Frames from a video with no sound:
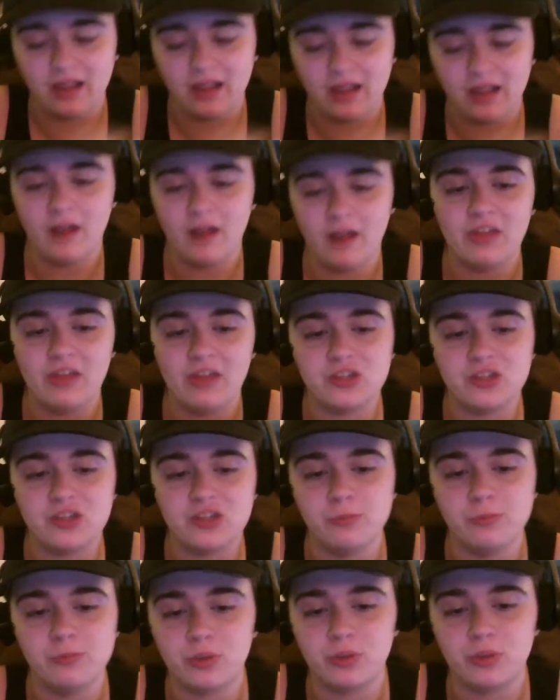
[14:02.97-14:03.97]
unless you
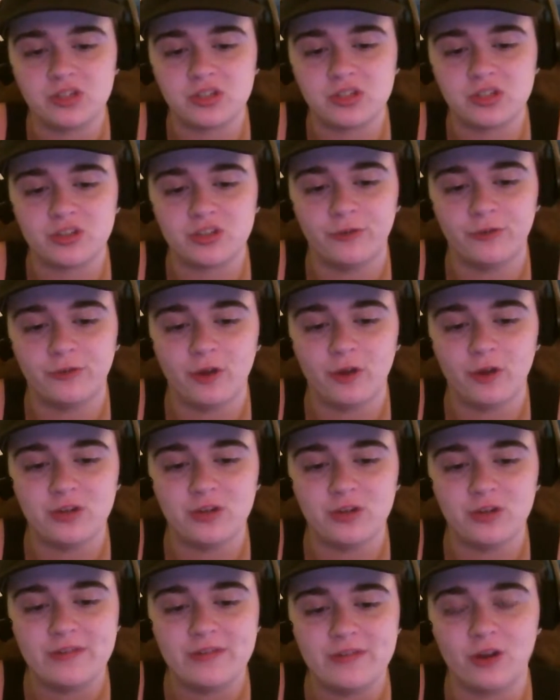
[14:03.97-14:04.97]
push it so far to even
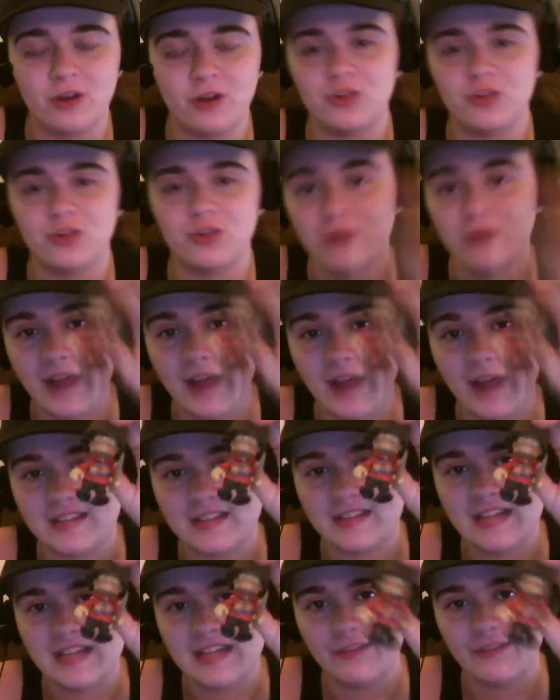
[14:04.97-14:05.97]
cartoonize it
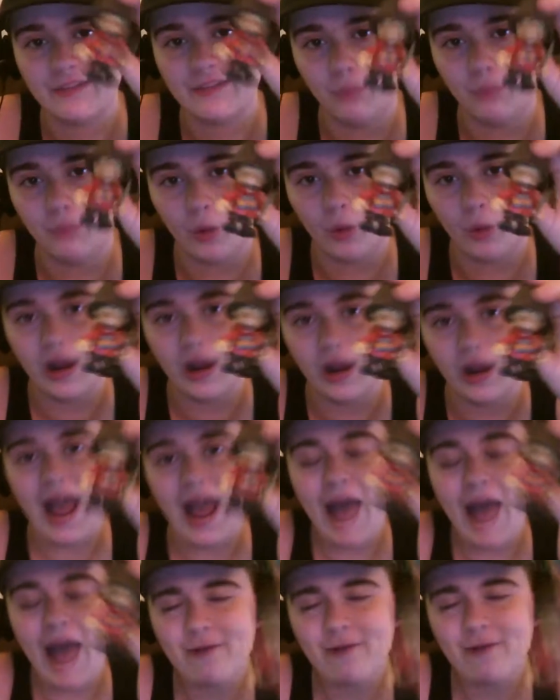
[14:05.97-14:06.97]
even more.
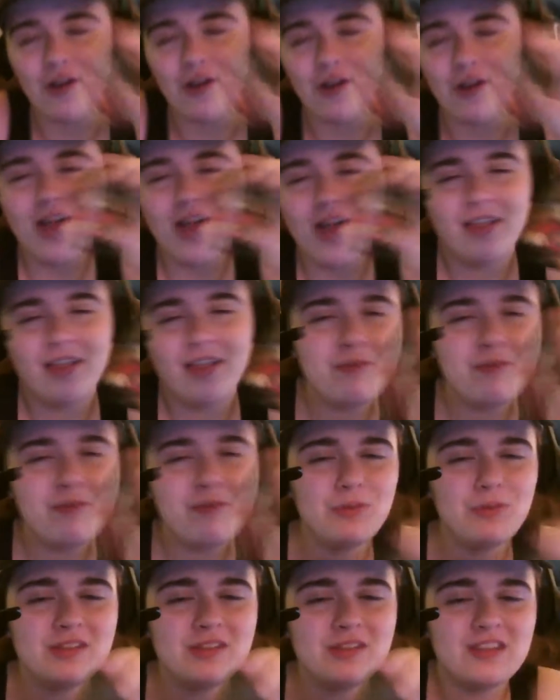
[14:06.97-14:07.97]
However, let me put
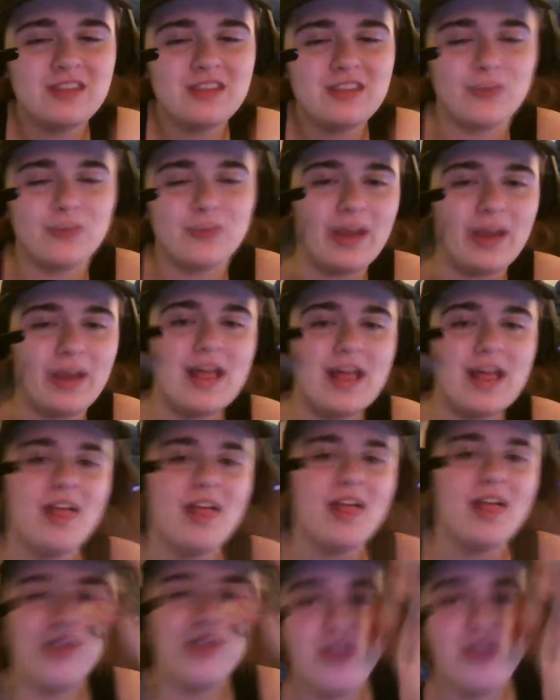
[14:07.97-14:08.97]
it this way,
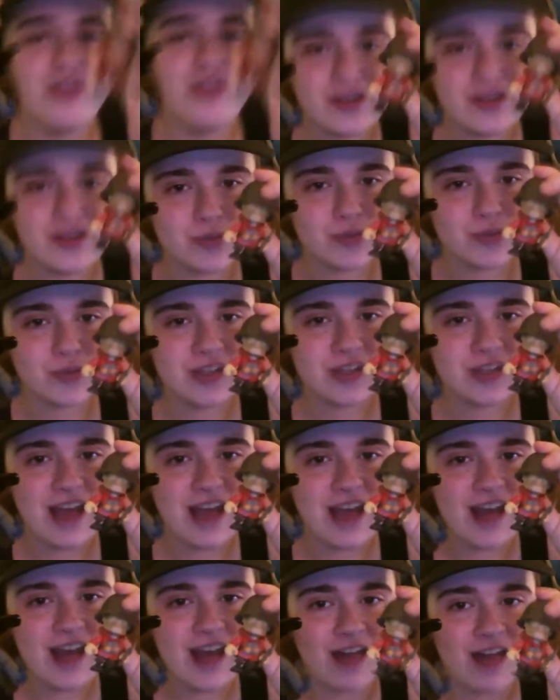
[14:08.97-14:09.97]
this was
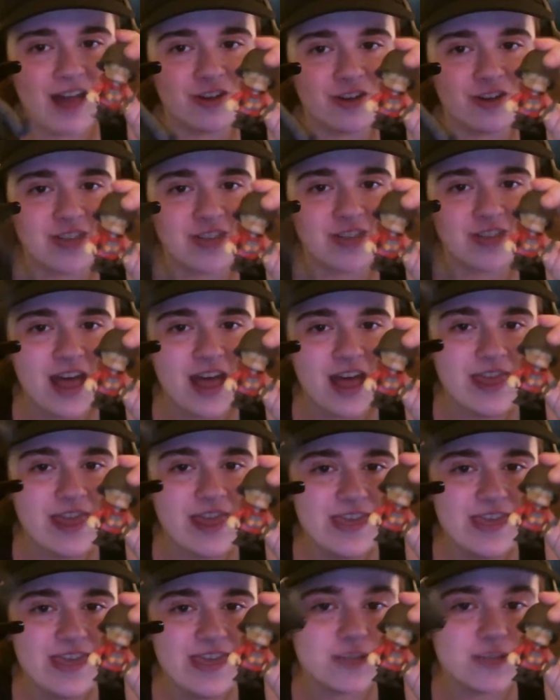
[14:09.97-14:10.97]
$10,
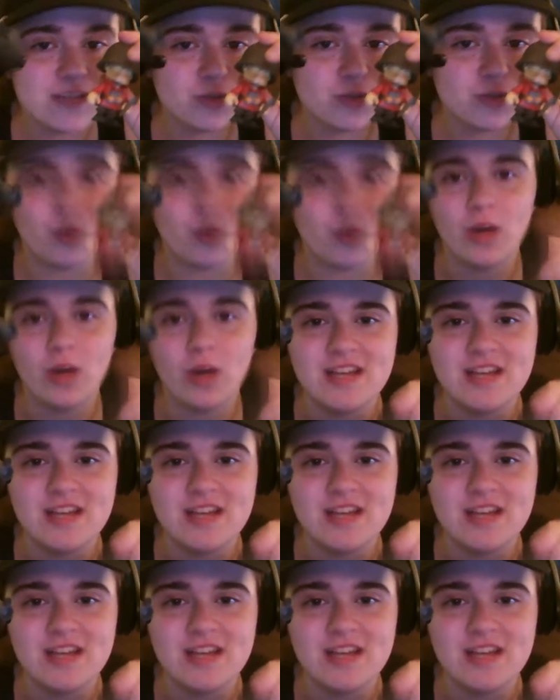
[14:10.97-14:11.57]
this was $20.